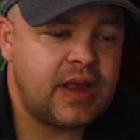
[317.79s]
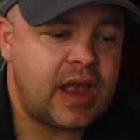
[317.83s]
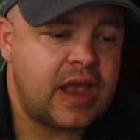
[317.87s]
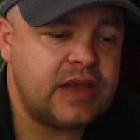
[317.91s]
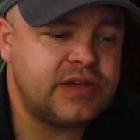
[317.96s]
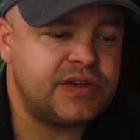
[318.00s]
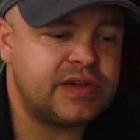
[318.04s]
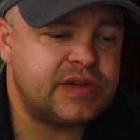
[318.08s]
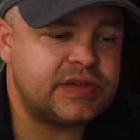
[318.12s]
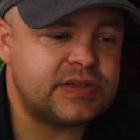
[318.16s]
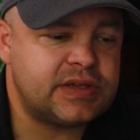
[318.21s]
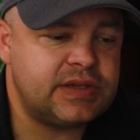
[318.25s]

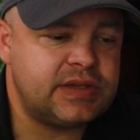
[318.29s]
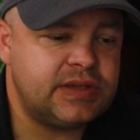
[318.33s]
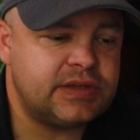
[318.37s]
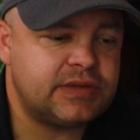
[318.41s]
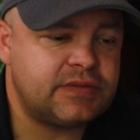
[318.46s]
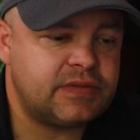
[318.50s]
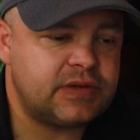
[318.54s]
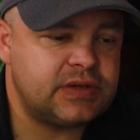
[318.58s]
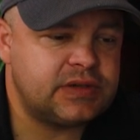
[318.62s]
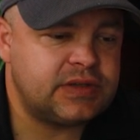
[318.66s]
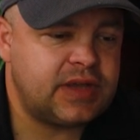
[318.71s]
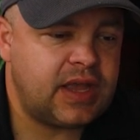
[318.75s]
As you can see,
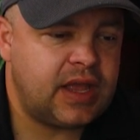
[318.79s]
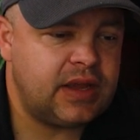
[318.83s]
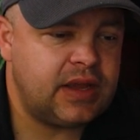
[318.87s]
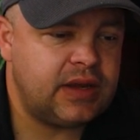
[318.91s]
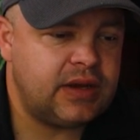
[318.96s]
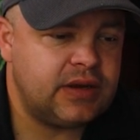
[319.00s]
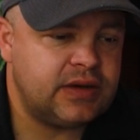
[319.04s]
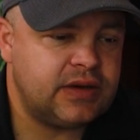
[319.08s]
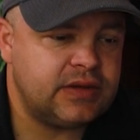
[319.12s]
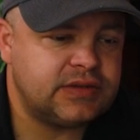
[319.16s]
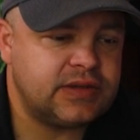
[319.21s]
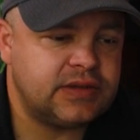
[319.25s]
this first guy
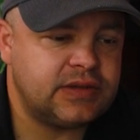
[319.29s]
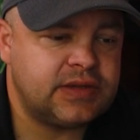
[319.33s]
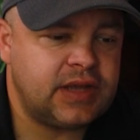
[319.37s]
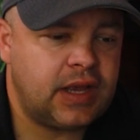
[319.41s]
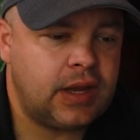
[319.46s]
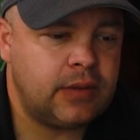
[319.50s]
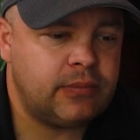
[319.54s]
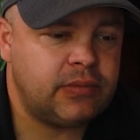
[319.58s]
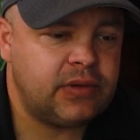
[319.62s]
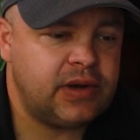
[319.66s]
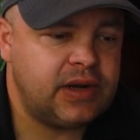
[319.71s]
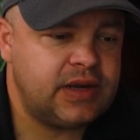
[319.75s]
here is a
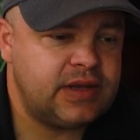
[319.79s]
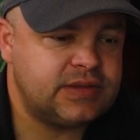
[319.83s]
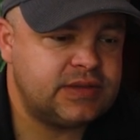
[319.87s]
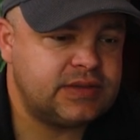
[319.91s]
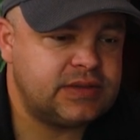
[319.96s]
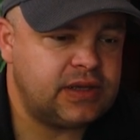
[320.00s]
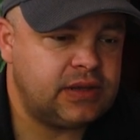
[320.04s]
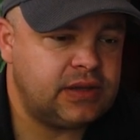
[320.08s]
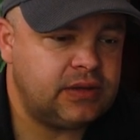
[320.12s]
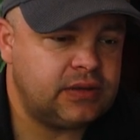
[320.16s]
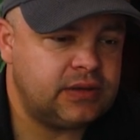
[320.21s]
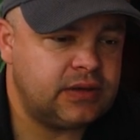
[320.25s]
top-rated
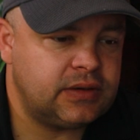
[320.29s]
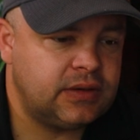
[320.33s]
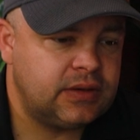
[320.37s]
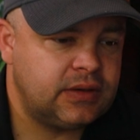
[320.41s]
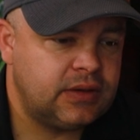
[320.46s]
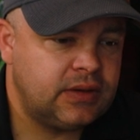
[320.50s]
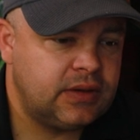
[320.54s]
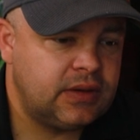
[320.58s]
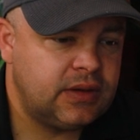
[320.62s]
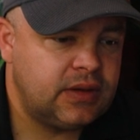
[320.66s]
seller,